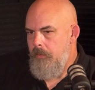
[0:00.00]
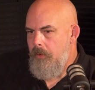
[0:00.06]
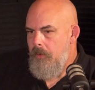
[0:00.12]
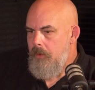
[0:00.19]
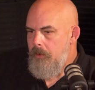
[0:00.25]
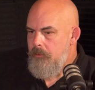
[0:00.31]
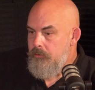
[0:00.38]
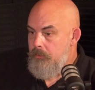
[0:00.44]

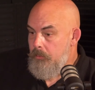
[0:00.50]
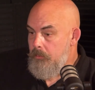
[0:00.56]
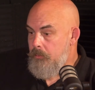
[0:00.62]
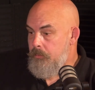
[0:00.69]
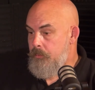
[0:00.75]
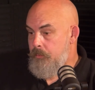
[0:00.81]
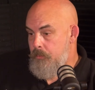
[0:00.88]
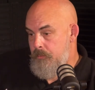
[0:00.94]
So
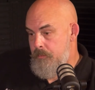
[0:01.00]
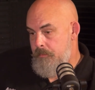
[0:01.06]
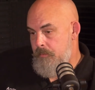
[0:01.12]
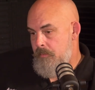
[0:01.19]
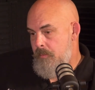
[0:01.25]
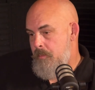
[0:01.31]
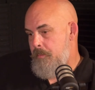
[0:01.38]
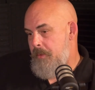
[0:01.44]

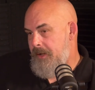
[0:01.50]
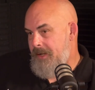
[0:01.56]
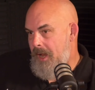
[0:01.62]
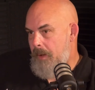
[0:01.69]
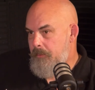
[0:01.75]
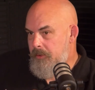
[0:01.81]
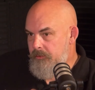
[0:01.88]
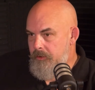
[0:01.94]
bad
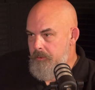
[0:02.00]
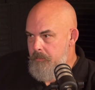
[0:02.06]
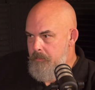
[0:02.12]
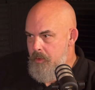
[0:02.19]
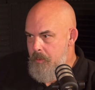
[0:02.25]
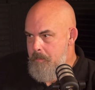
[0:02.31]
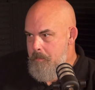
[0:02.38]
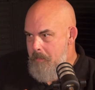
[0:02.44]
habits
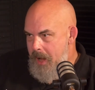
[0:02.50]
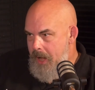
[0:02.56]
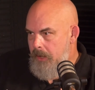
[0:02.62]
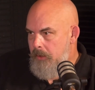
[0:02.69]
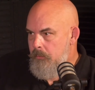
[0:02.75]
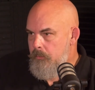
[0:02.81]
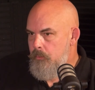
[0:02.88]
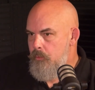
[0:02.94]
that
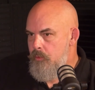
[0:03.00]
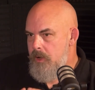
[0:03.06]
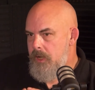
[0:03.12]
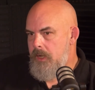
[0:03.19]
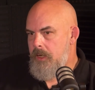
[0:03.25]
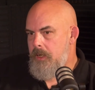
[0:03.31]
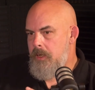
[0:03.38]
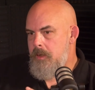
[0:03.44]
men
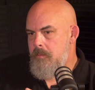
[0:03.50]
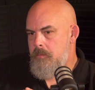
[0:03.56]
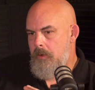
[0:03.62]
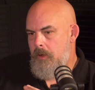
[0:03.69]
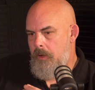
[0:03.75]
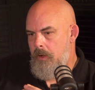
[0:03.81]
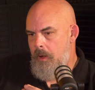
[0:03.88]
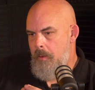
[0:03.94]
really
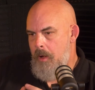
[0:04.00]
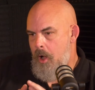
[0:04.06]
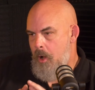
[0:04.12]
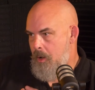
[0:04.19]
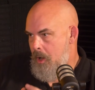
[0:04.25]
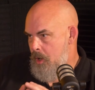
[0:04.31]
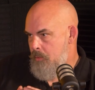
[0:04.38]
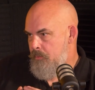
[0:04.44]

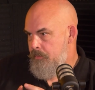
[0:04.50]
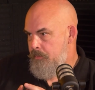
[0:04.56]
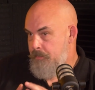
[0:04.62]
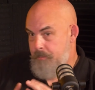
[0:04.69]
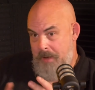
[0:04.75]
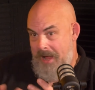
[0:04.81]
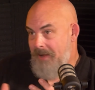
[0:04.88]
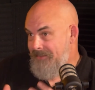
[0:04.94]
are
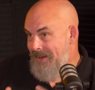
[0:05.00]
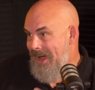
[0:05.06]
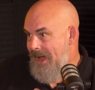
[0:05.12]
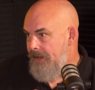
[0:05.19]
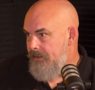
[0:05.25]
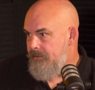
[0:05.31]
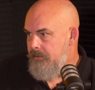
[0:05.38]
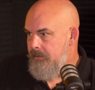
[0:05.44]
bad
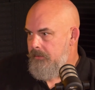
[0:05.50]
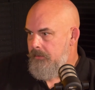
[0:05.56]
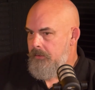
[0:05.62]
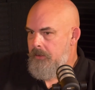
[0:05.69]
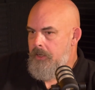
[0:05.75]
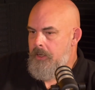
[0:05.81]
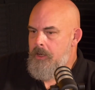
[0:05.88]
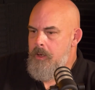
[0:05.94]
at
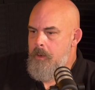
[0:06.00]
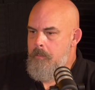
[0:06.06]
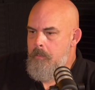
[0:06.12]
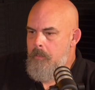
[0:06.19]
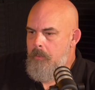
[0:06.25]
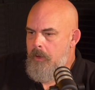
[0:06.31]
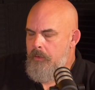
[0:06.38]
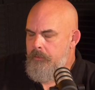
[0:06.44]

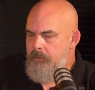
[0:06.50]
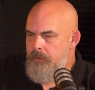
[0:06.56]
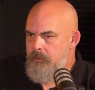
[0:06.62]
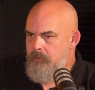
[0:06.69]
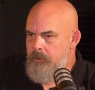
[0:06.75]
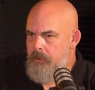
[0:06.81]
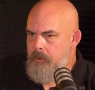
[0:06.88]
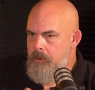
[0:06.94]
are
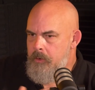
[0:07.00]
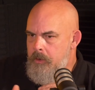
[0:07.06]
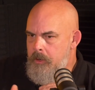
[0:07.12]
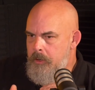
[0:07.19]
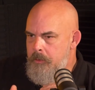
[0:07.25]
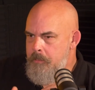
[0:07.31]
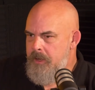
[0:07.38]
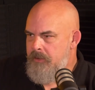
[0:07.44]
things like
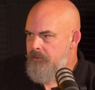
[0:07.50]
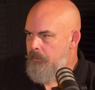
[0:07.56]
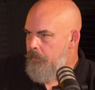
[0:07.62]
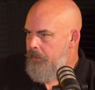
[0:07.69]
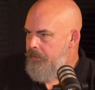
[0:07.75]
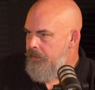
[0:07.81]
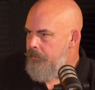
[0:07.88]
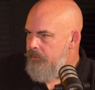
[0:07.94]
admitting
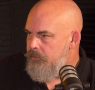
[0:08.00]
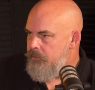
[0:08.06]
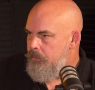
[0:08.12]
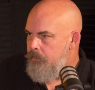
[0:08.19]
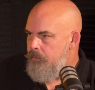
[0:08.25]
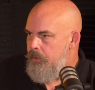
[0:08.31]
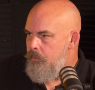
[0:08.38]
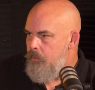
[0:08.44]
when there is
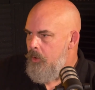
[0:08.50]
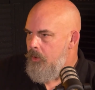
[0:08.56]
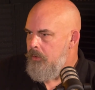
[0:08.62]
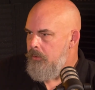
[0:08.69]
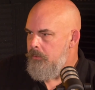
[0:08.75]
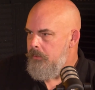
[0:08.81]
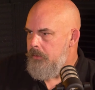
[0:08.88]
something wrong.